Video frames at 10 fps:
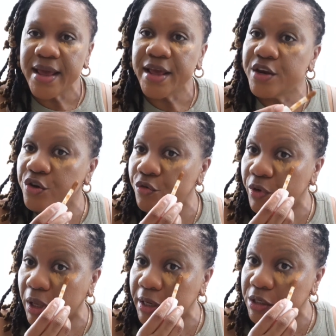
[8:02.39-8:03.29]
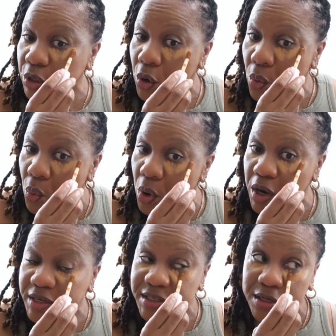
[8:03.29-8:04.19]
and you really don't
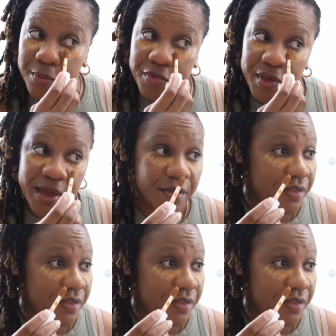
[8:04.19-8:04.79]
want something